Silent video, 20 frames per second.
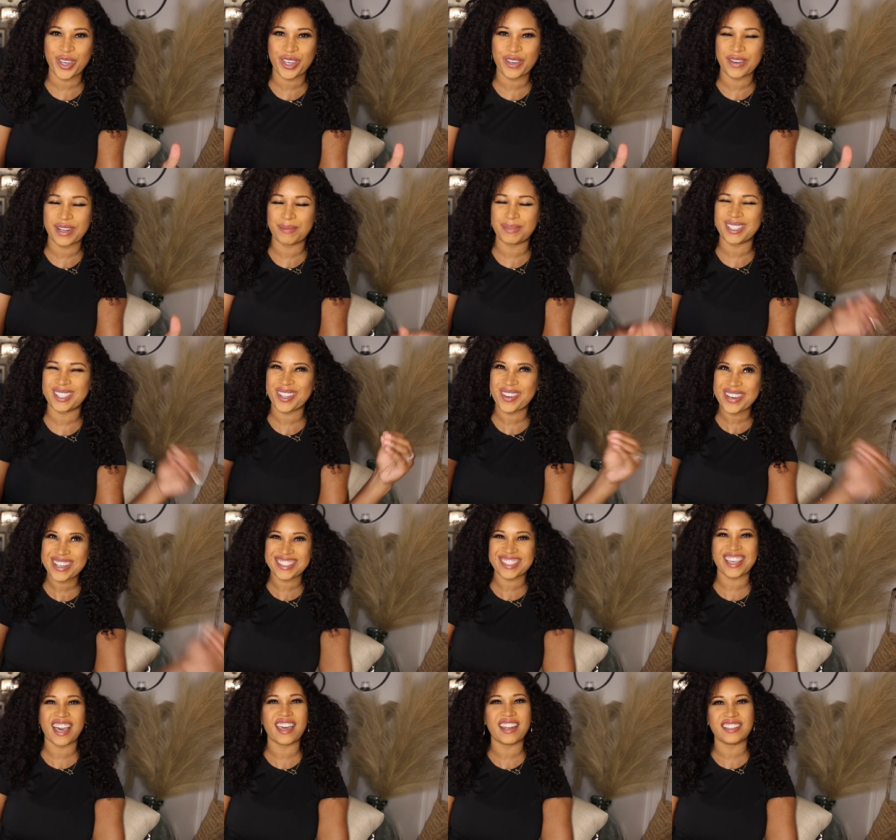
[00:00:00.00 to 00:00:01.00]
for you, and I'm so
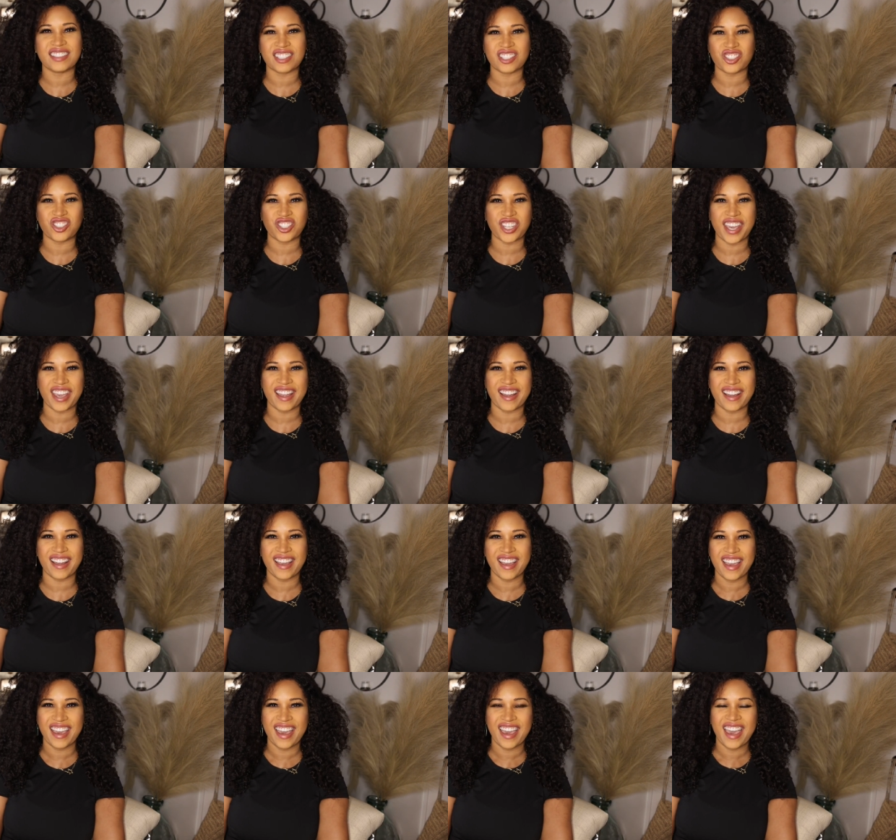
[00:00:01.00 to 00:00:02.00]
excited to
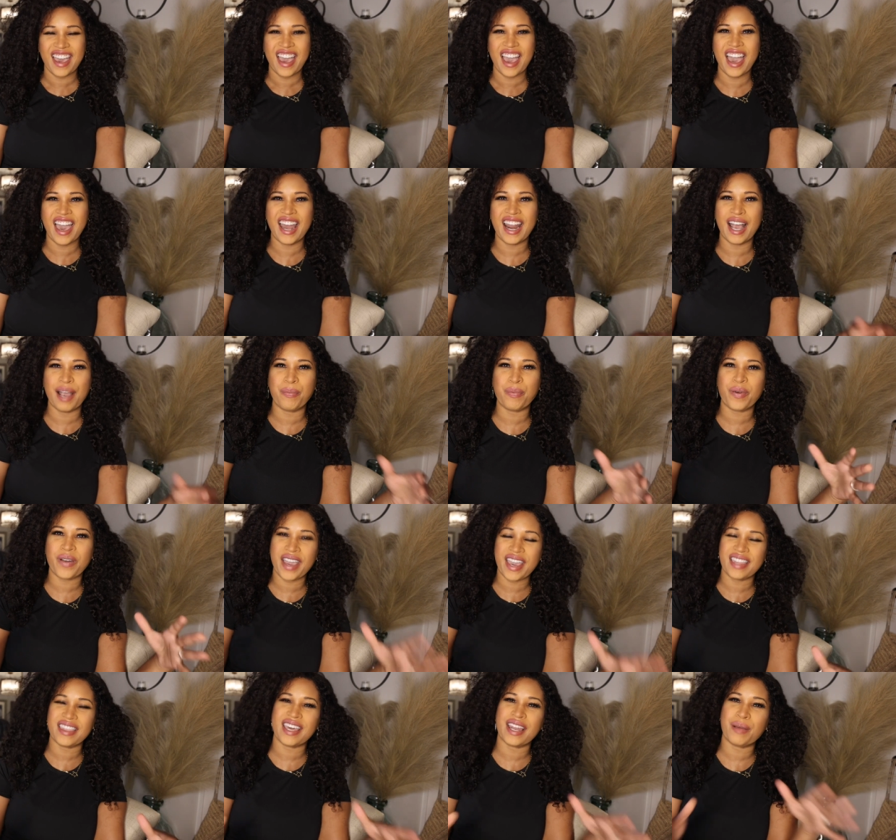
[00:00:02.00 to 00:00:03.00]
share, and I
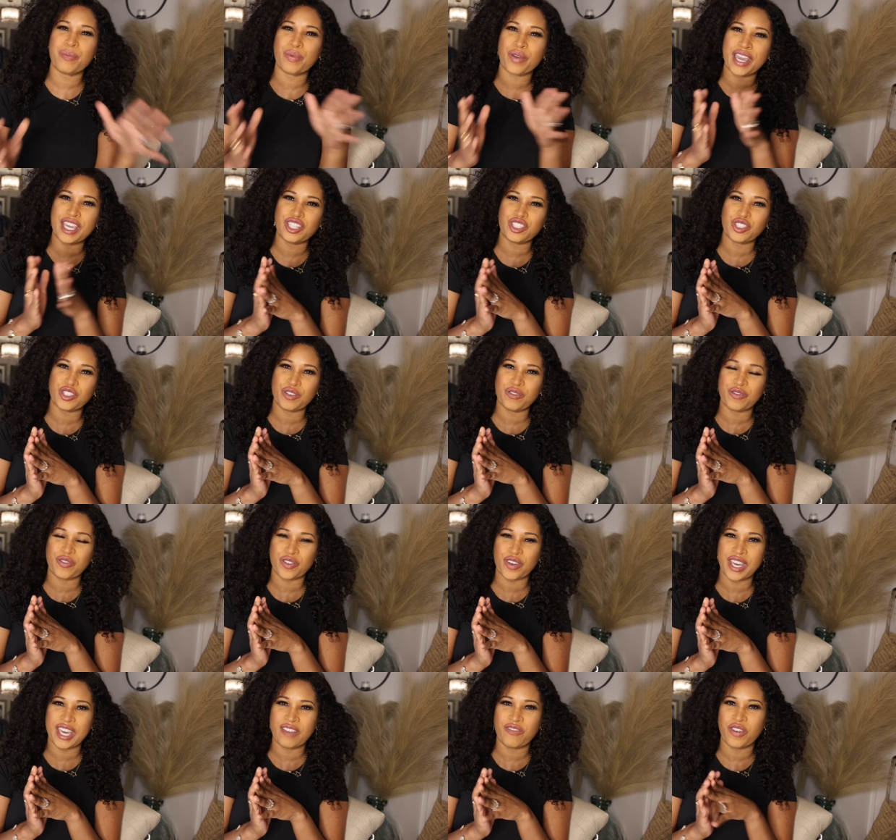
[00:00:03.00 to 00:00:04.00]
pray that it breaks you
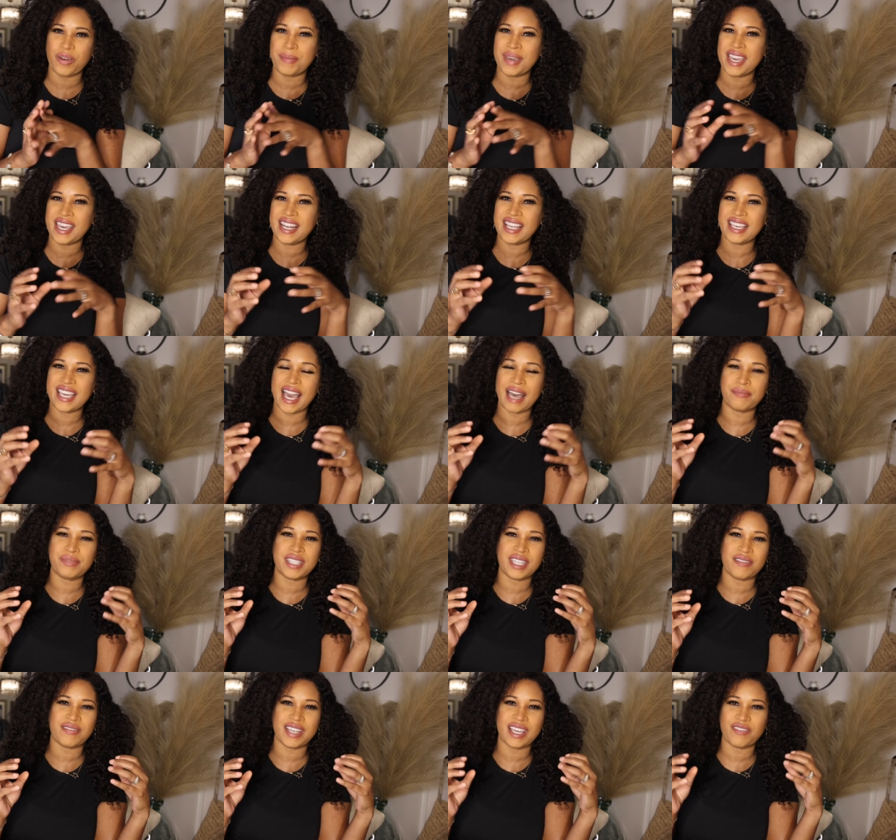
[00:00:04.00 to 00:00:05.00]
free from any
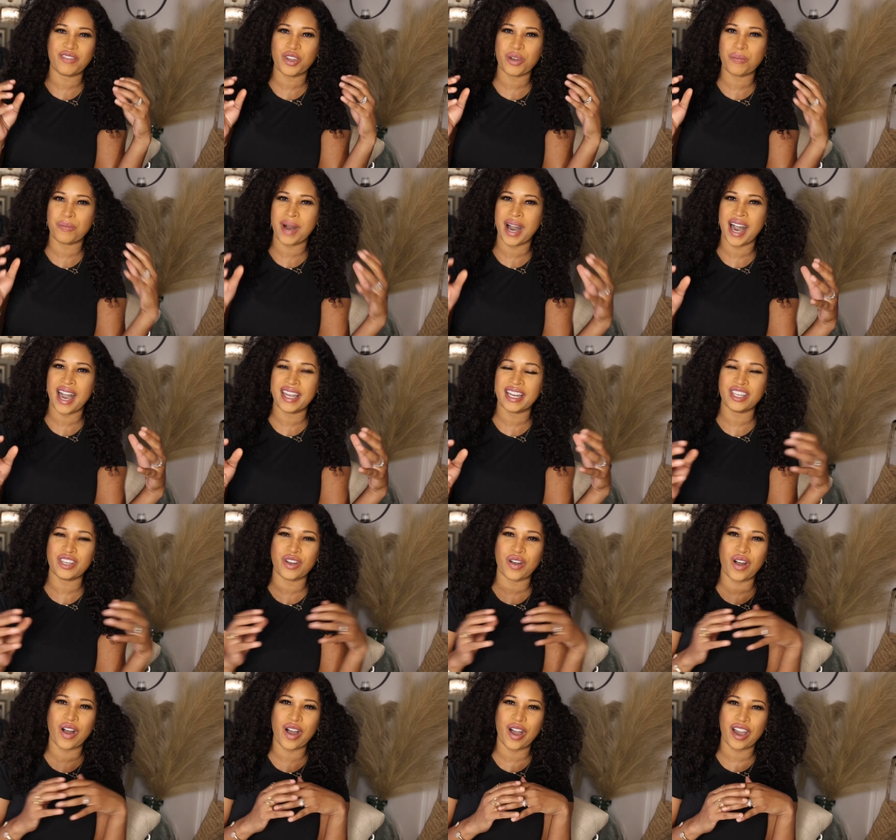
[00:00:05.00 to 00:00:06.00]
captivity of your mind
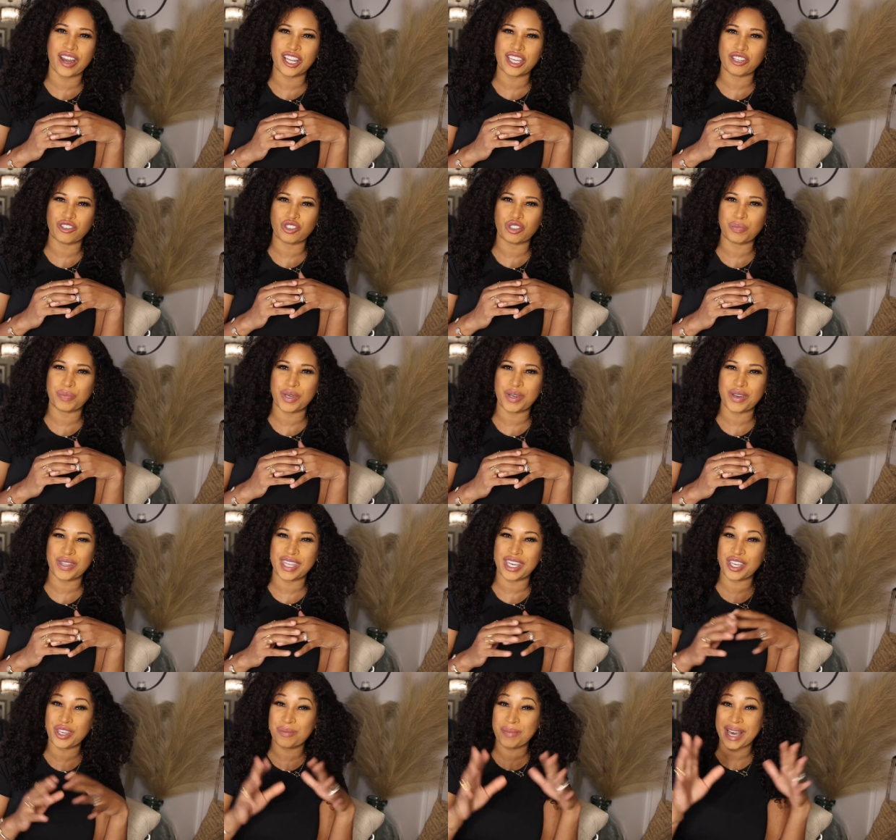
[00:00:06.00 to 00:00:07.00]
and your heart and your
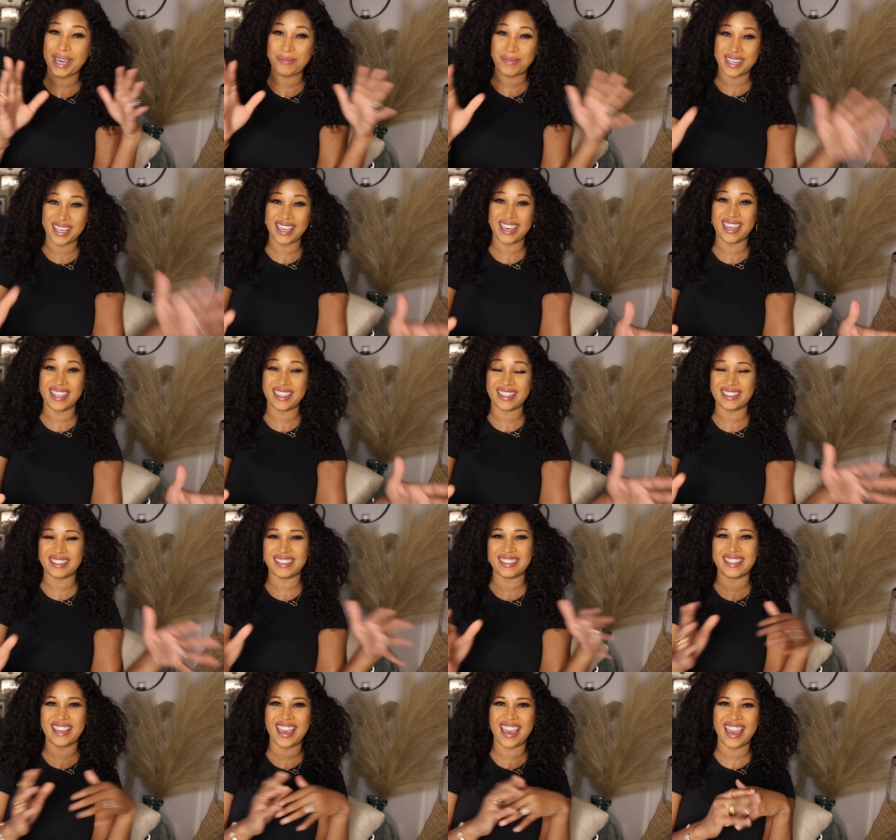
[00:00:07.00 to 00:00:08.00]
spirit that you might be in
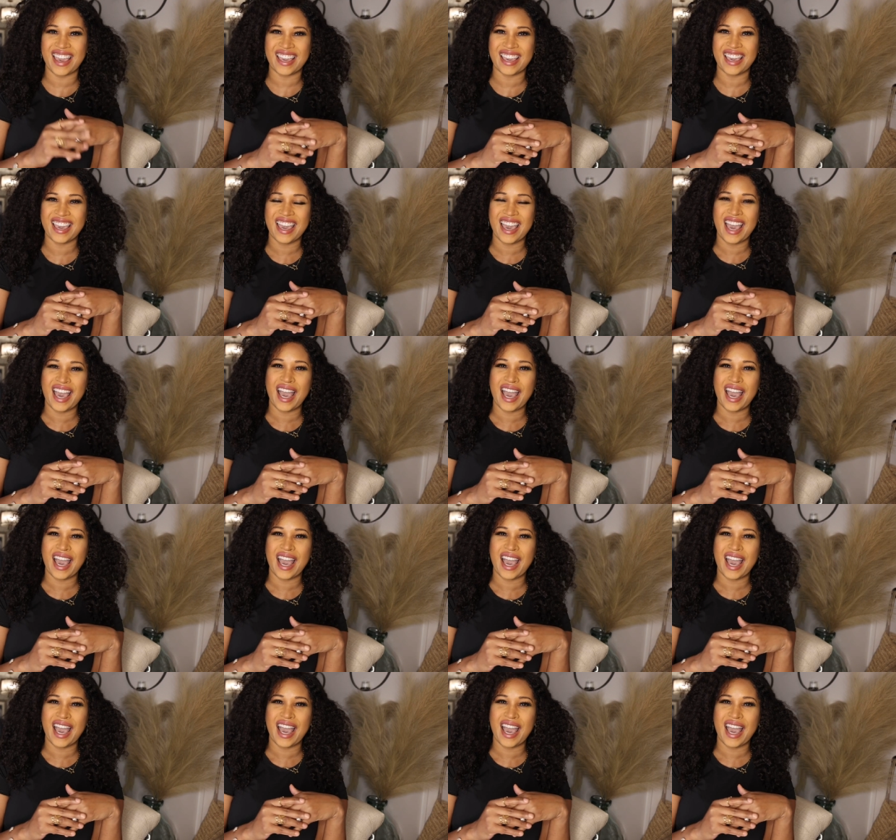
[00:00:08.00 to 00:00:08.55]
this day.